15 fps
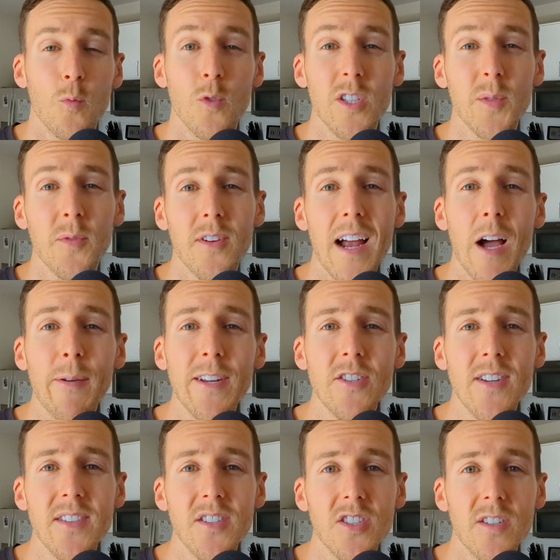We'll explore how he
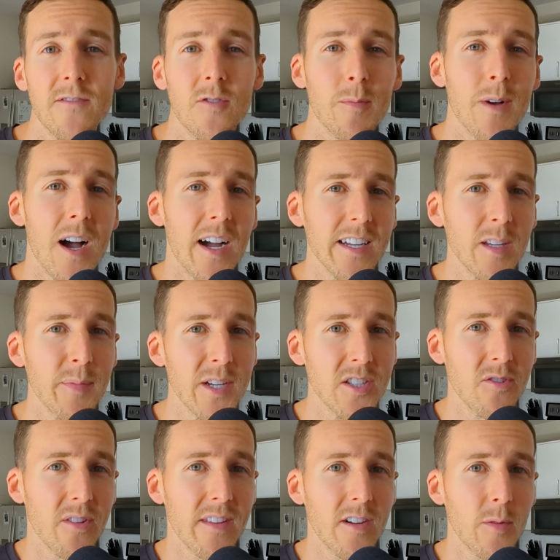transitioned from
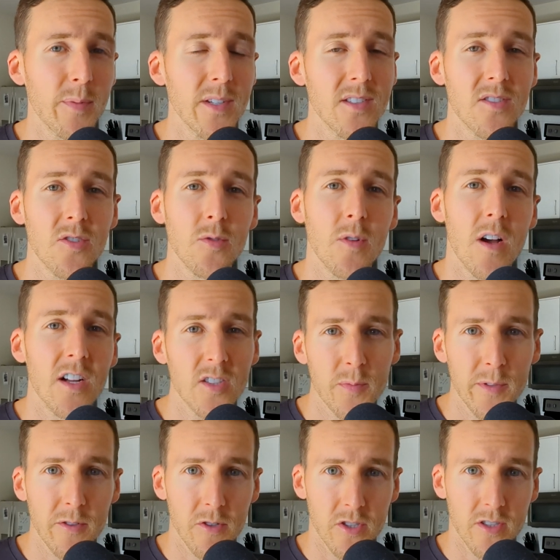occupational therapist to
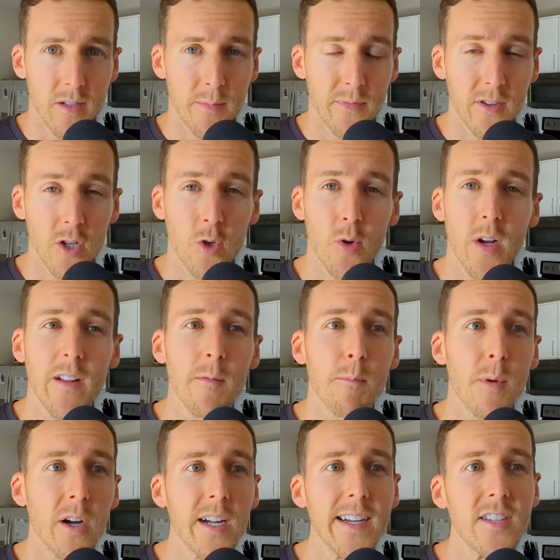entrepreneurship, the creative
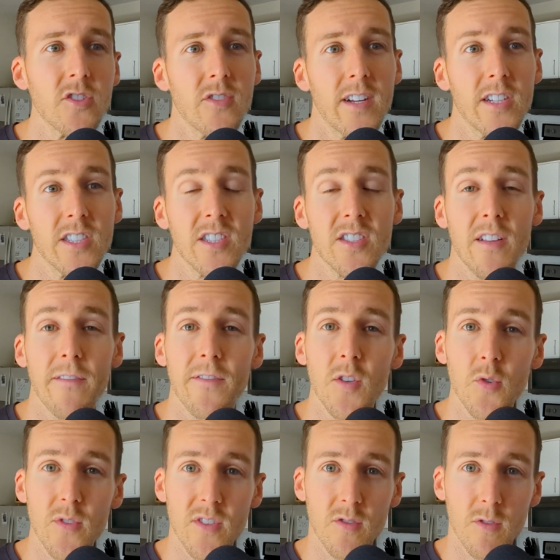marketing strategies that
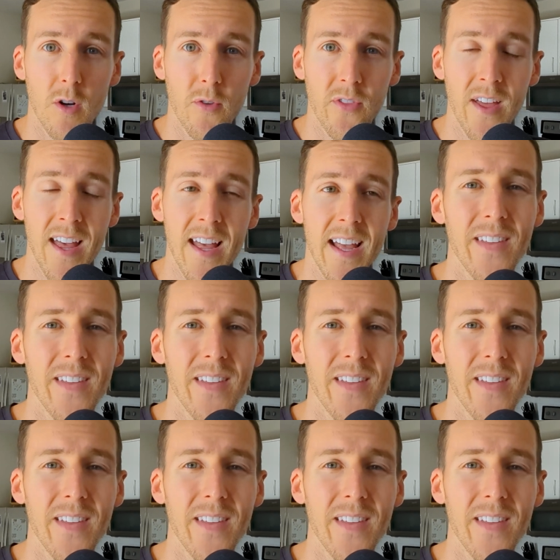fueled his growth,